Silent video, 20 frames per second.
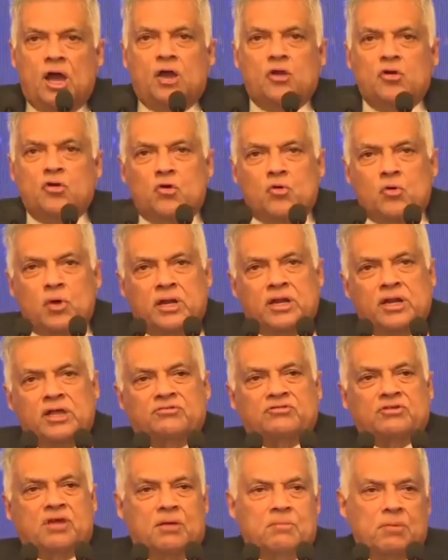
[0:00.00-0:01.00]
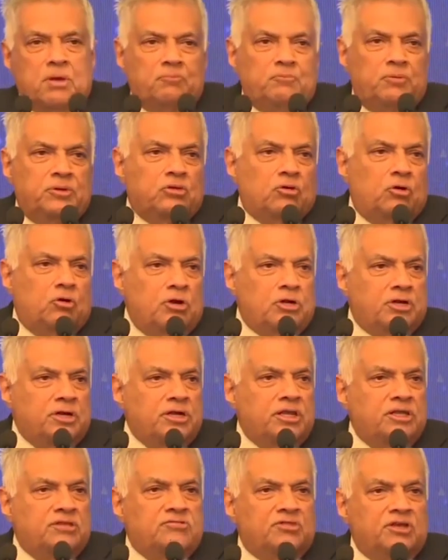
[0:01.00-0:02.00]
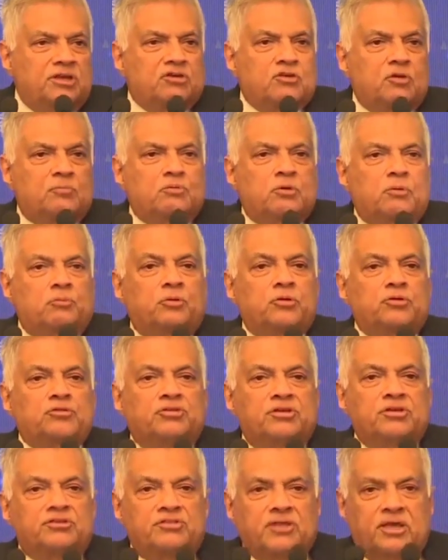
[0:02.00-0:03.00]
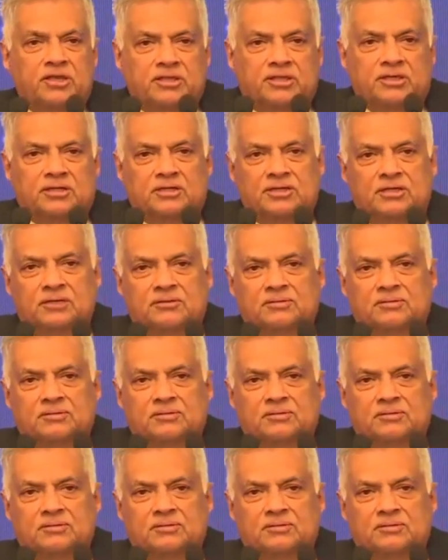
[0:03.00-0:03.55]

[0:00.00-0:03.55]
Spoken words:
No one has come up with an alternate set of proposals either,